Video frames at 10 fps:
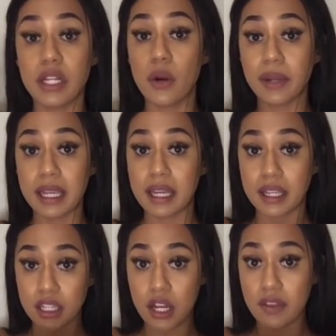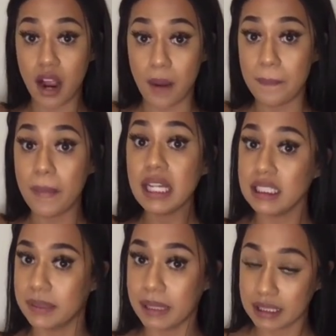don't get, you know, our
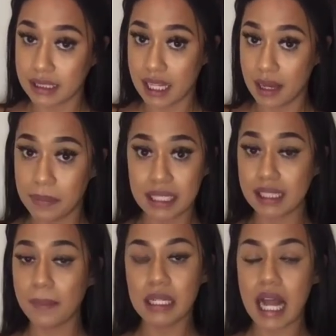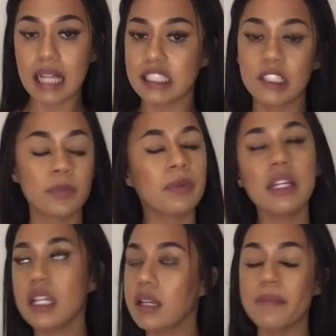money's mixed because I'm not
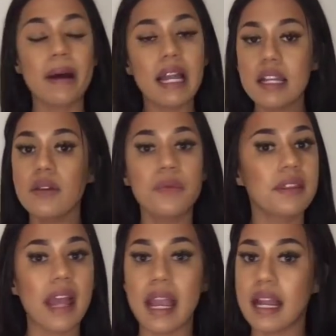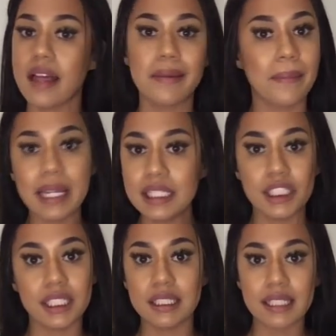splitting money with eight other
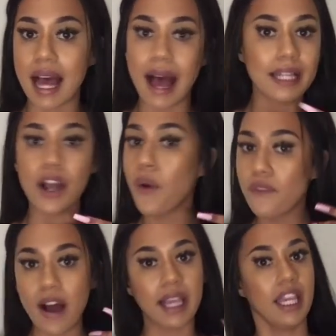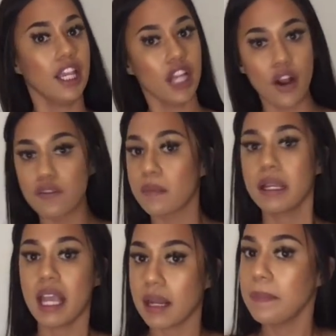bitches that I don't fucking know from a
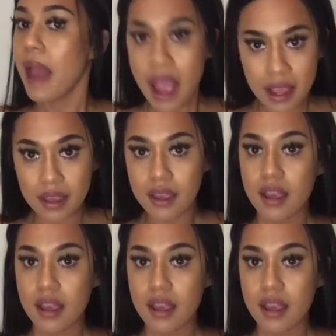campaign.